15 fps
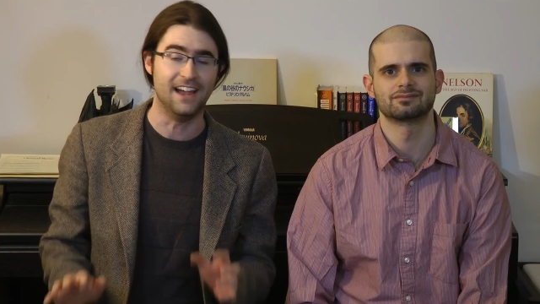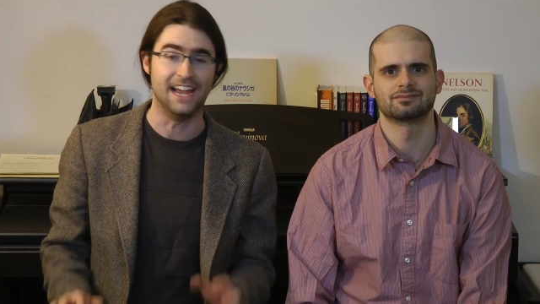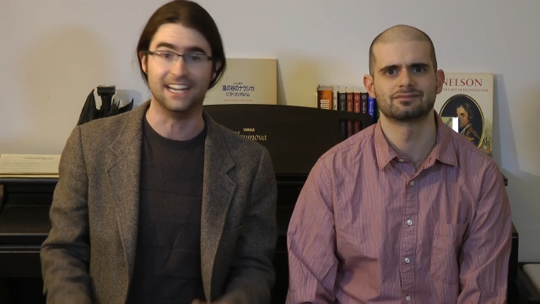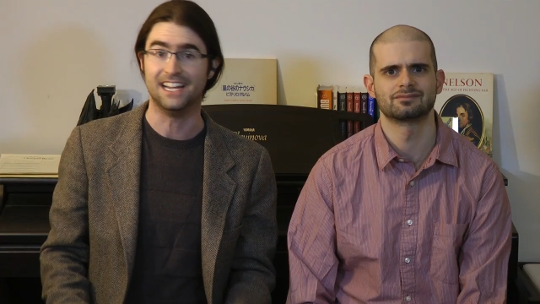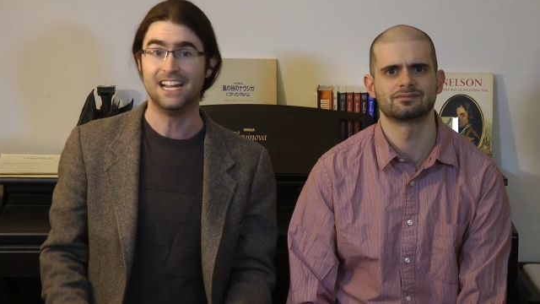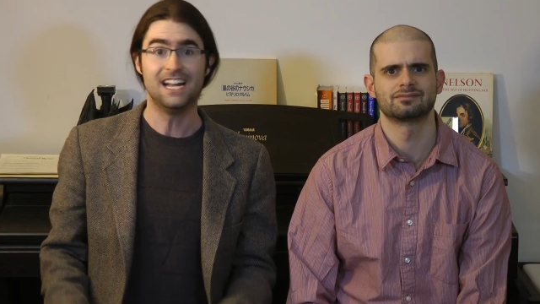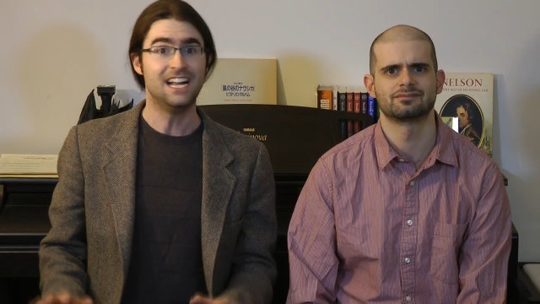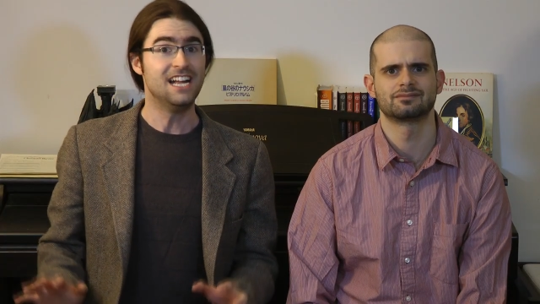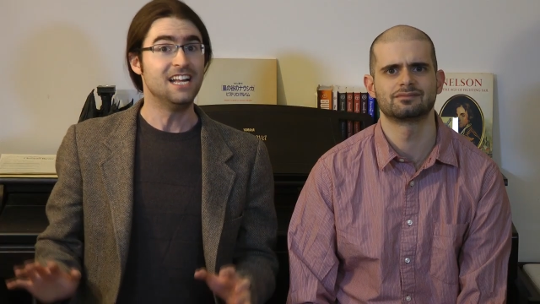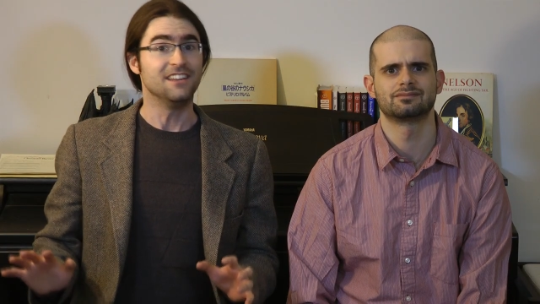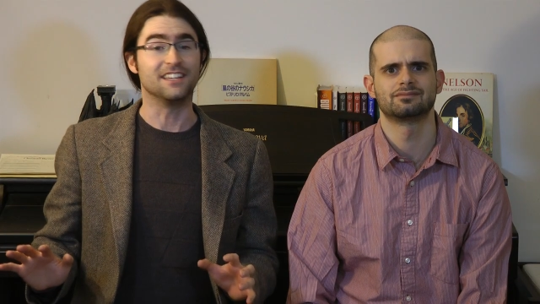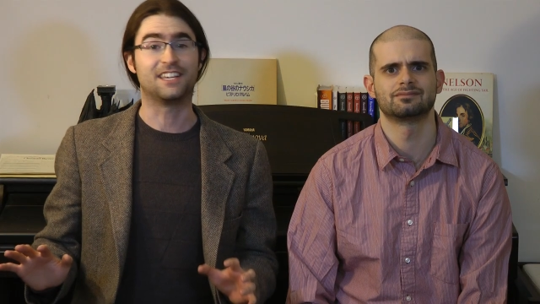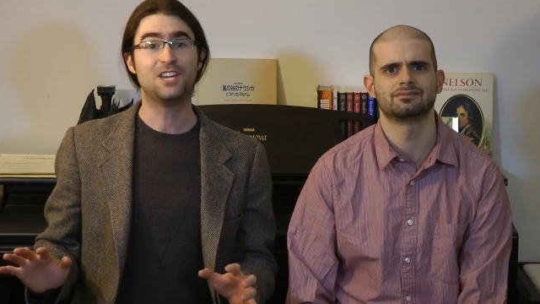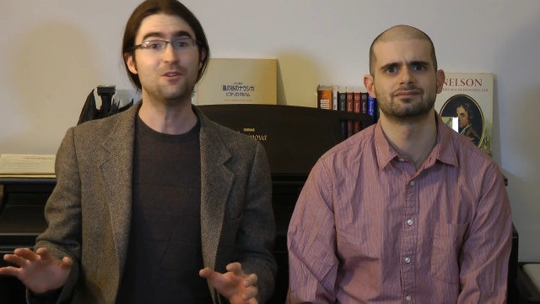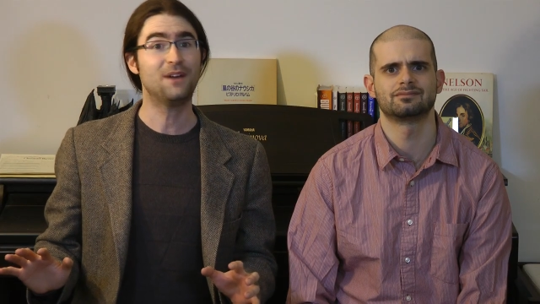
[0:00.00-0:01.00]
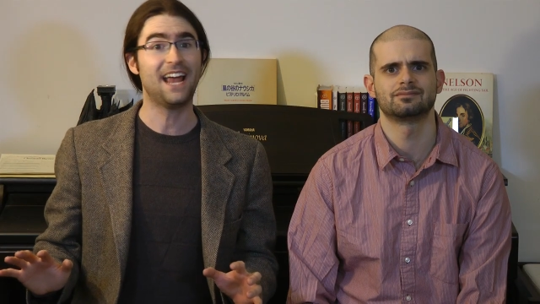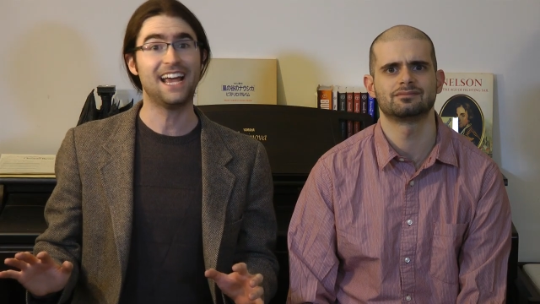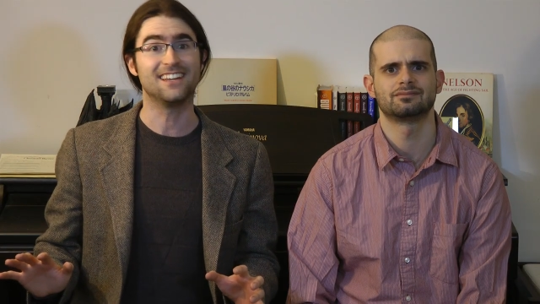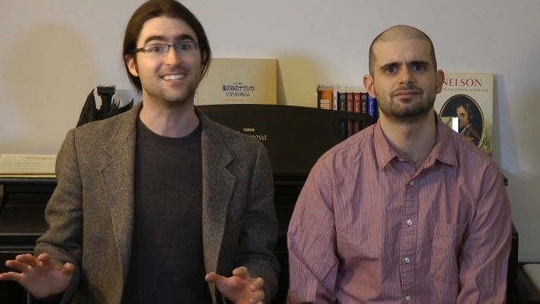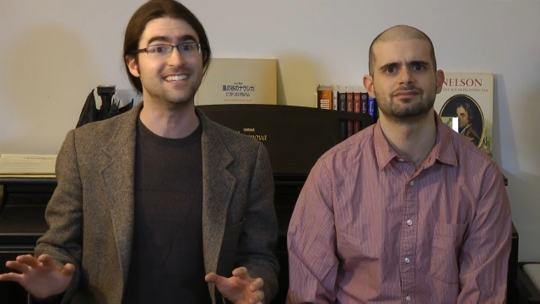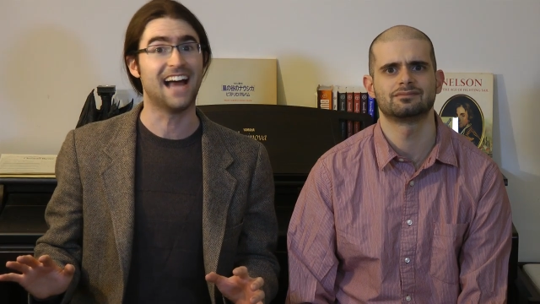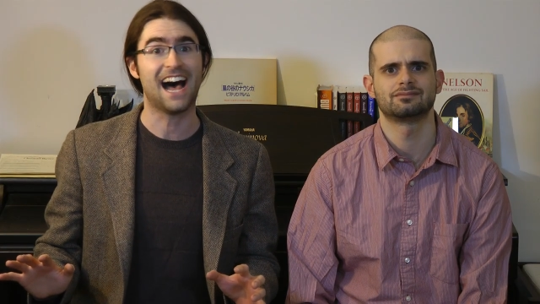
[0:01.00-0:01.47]
Speaker 1: fan. The Q&A
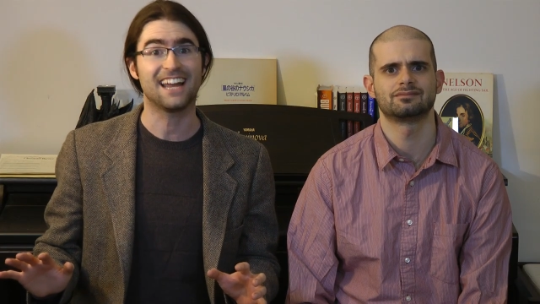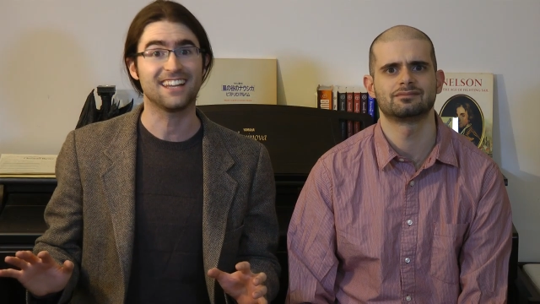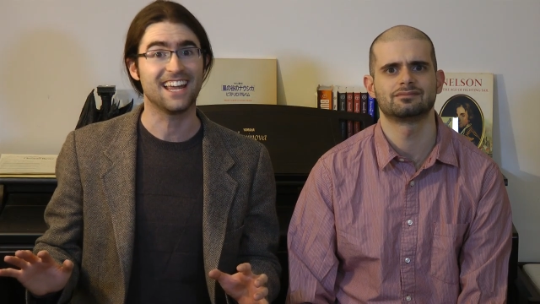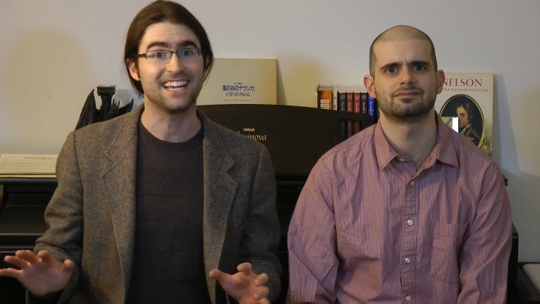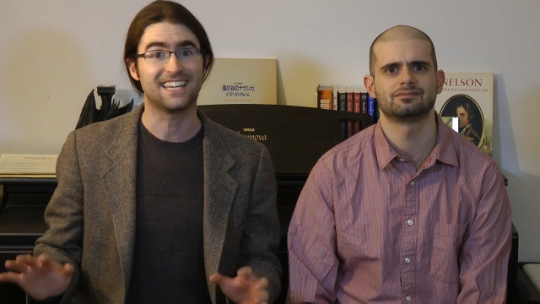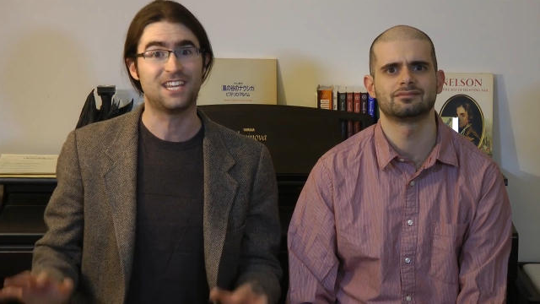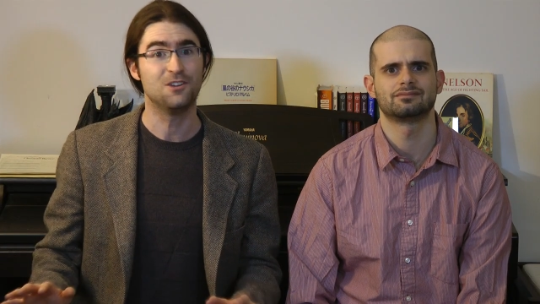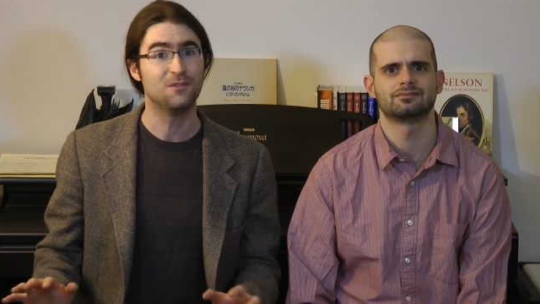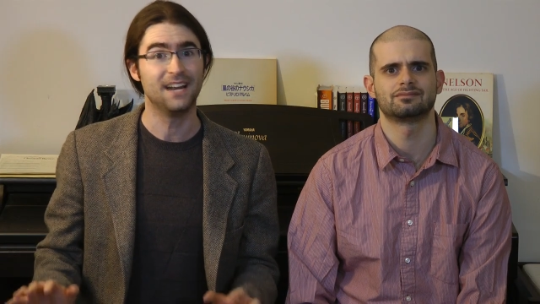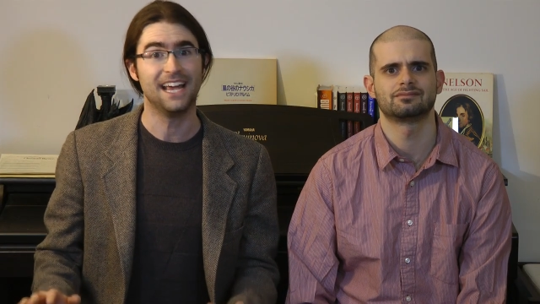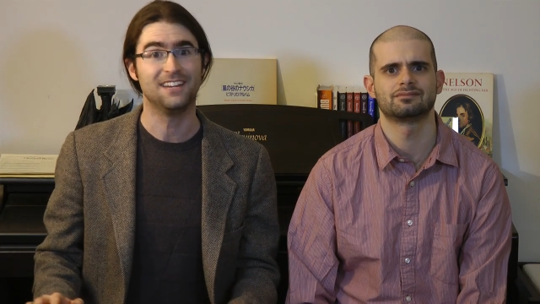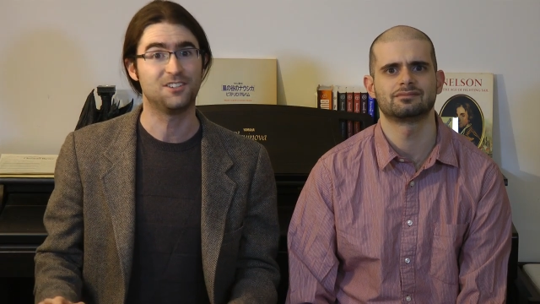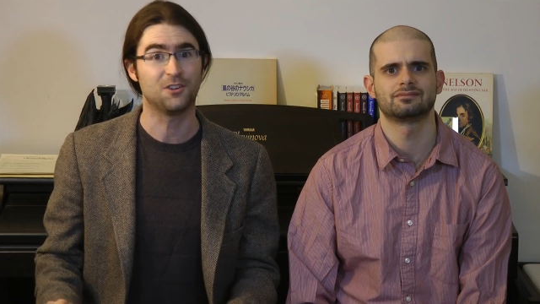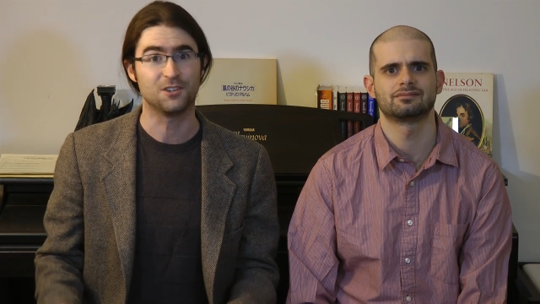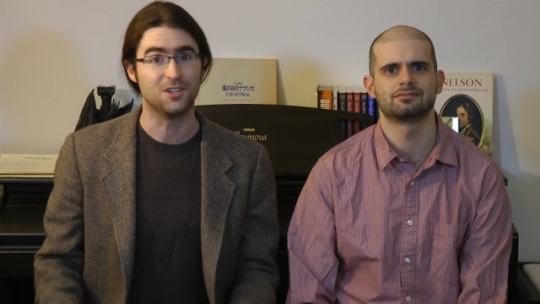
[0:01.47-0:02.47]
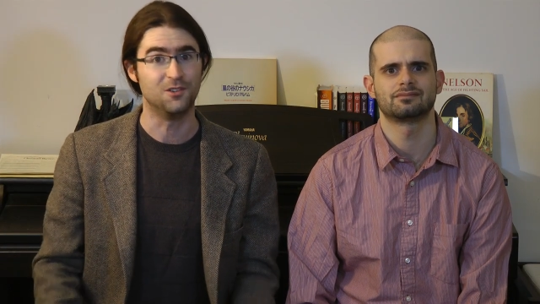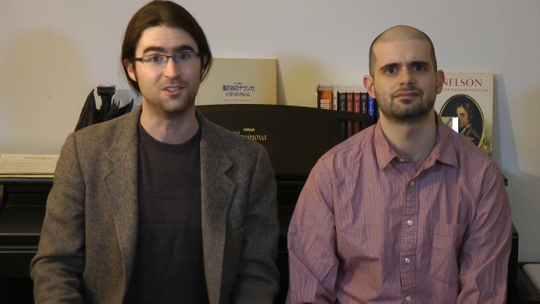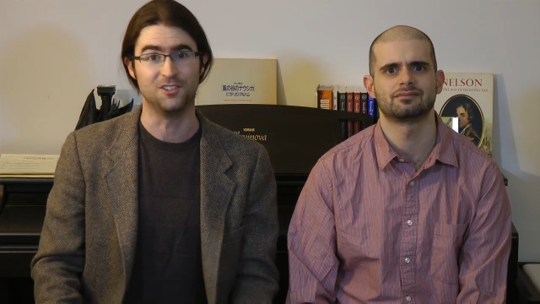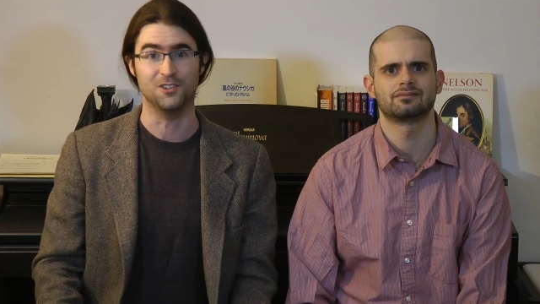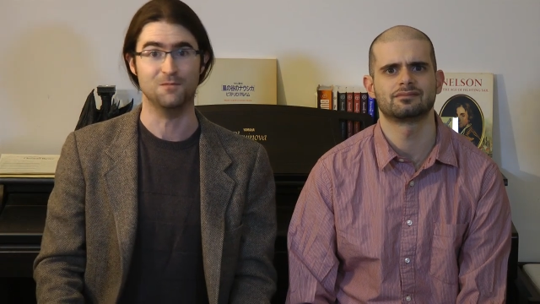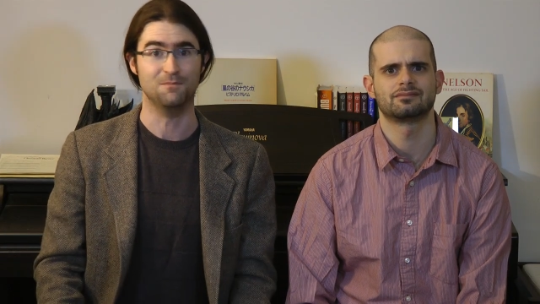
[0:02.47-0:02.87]
is not like Q&As you're used